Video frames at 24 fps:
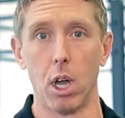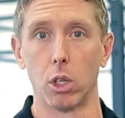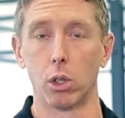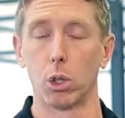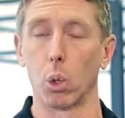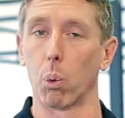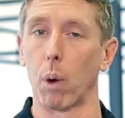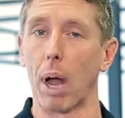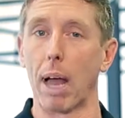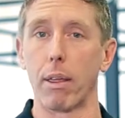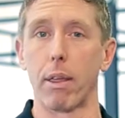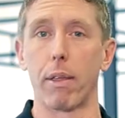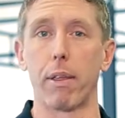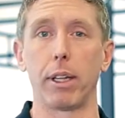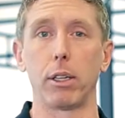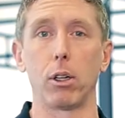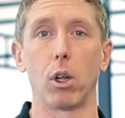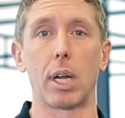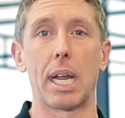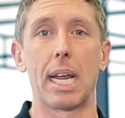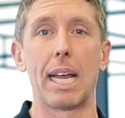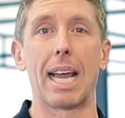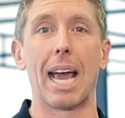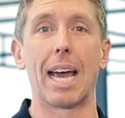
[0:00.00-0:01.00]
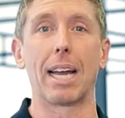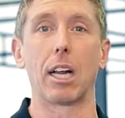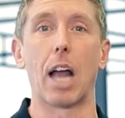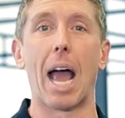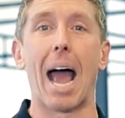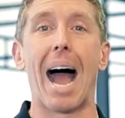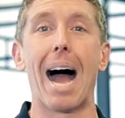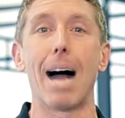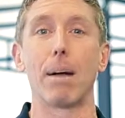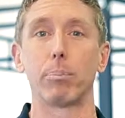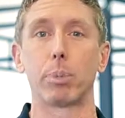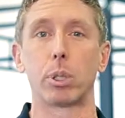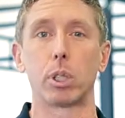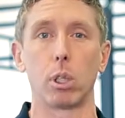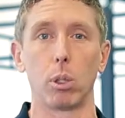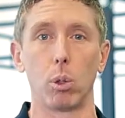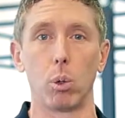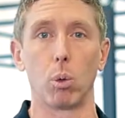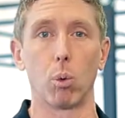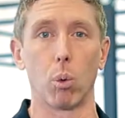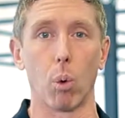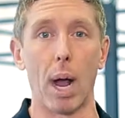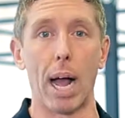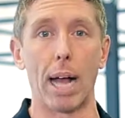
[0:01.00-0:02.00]
So rather than looking at
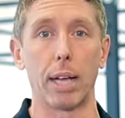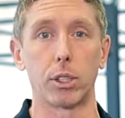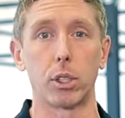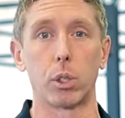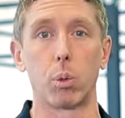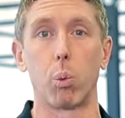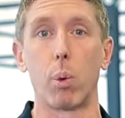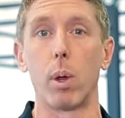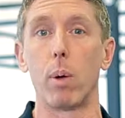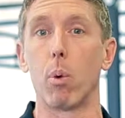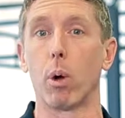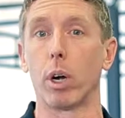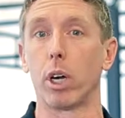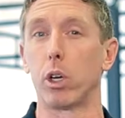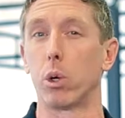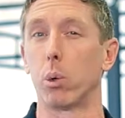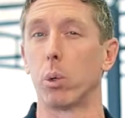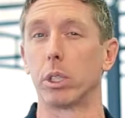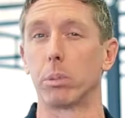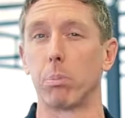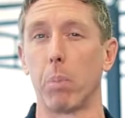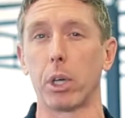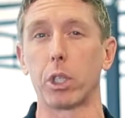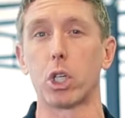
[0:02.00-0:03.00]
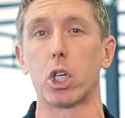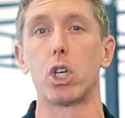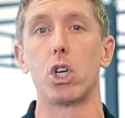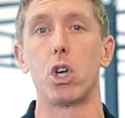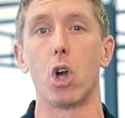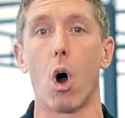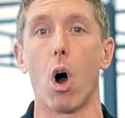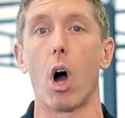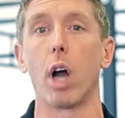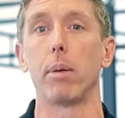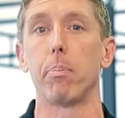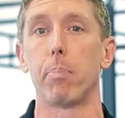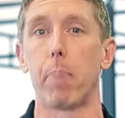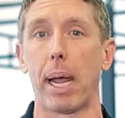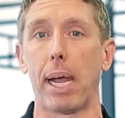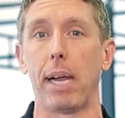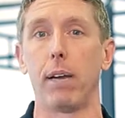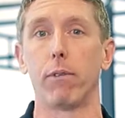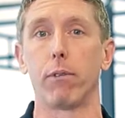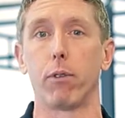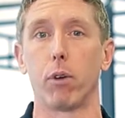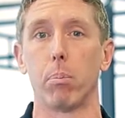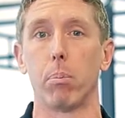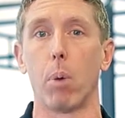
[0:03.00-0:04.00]
absolute rest, we want to do as much
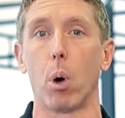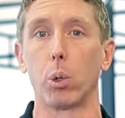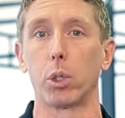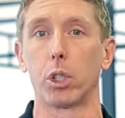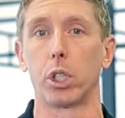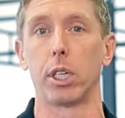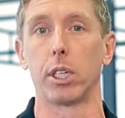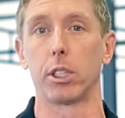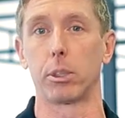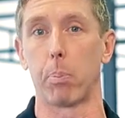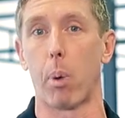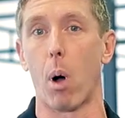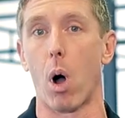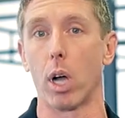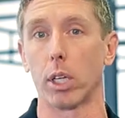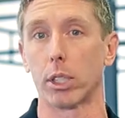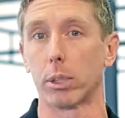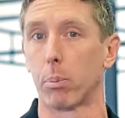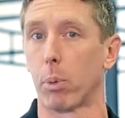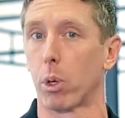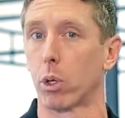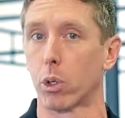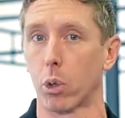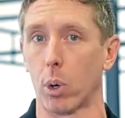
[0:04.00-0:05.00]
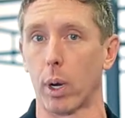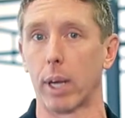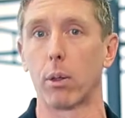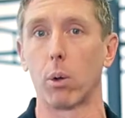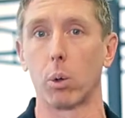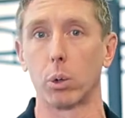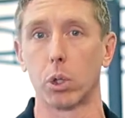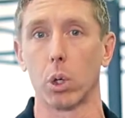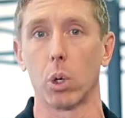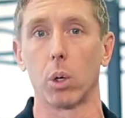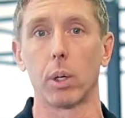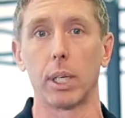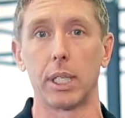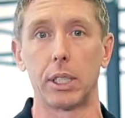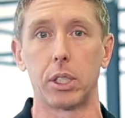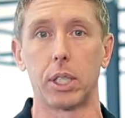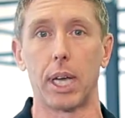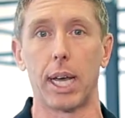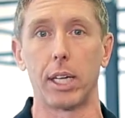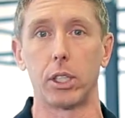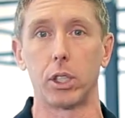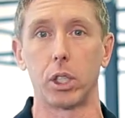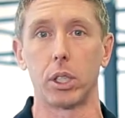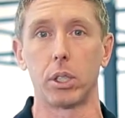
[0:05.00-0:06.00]
non-painful motion as possible during those early
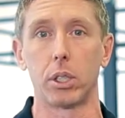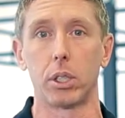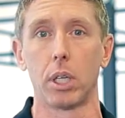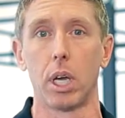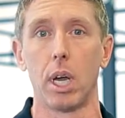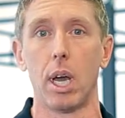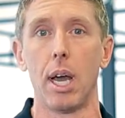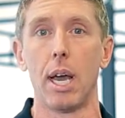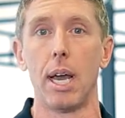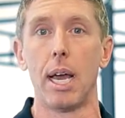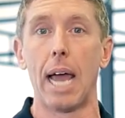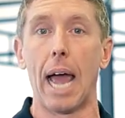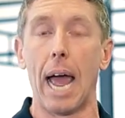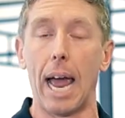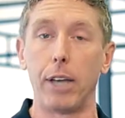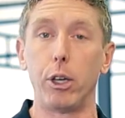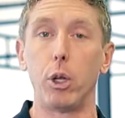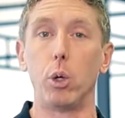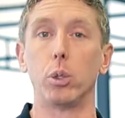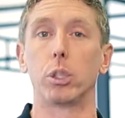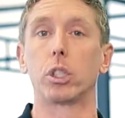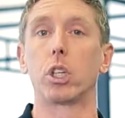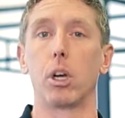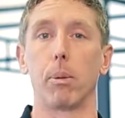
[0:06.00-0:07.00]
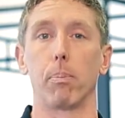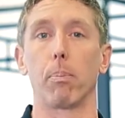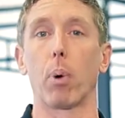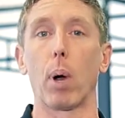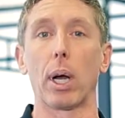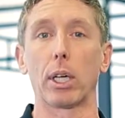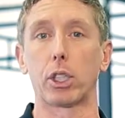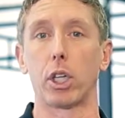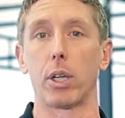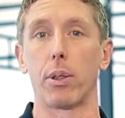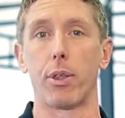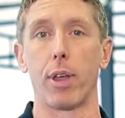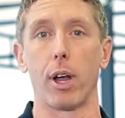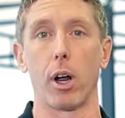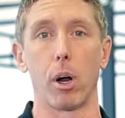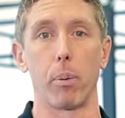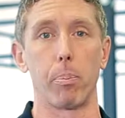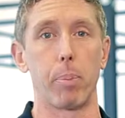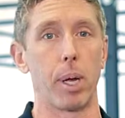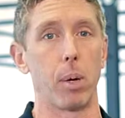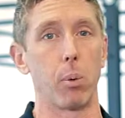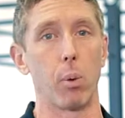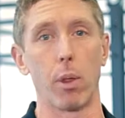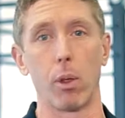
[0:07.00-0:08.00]
stages and use compression
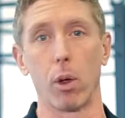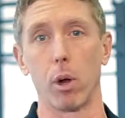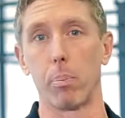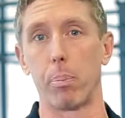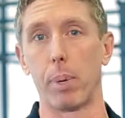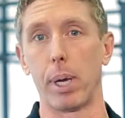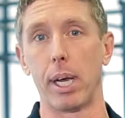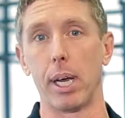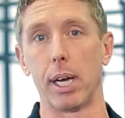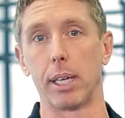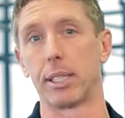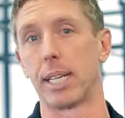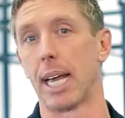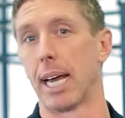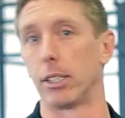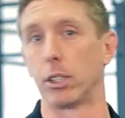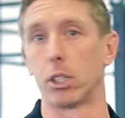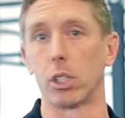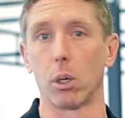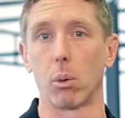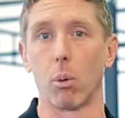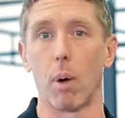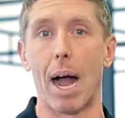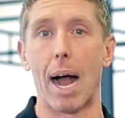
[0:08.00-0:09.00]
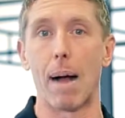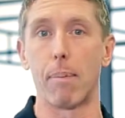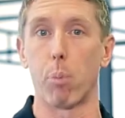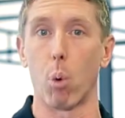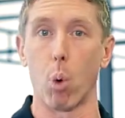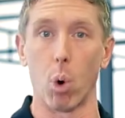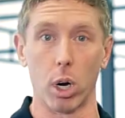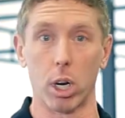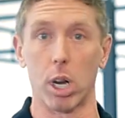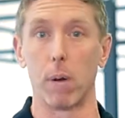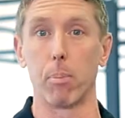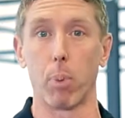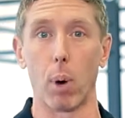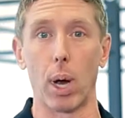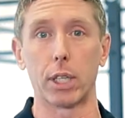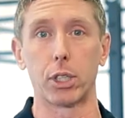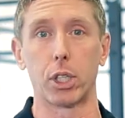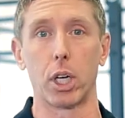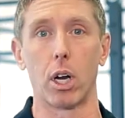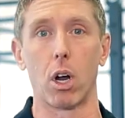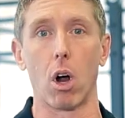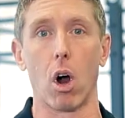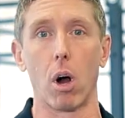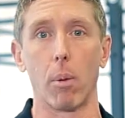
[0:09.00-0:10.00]
therapy, whether it be a tensor wrap or a
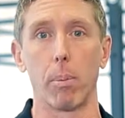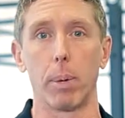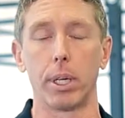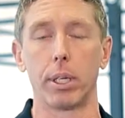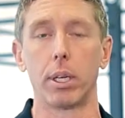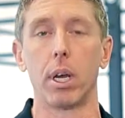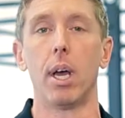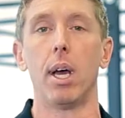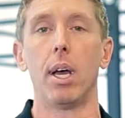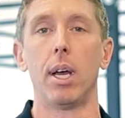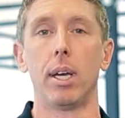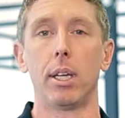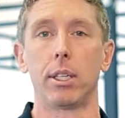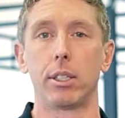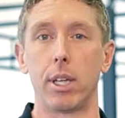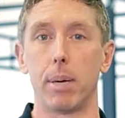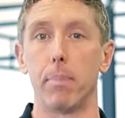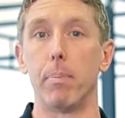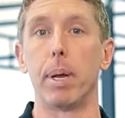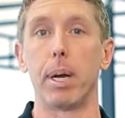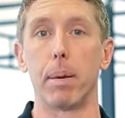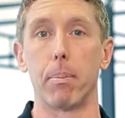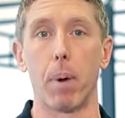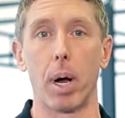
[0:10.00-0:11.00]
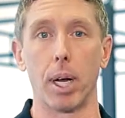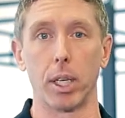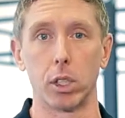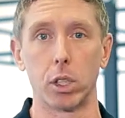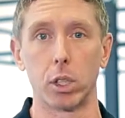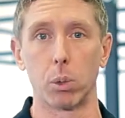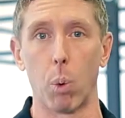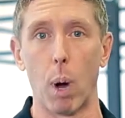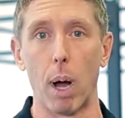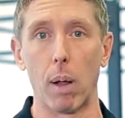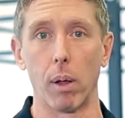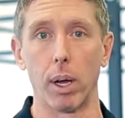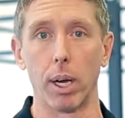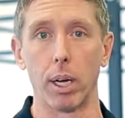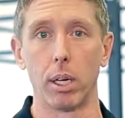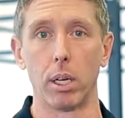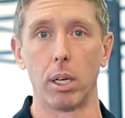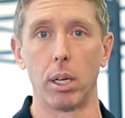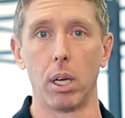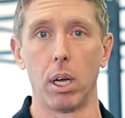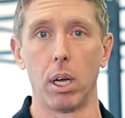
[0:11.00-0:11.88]
compression garment, to minimize swelling.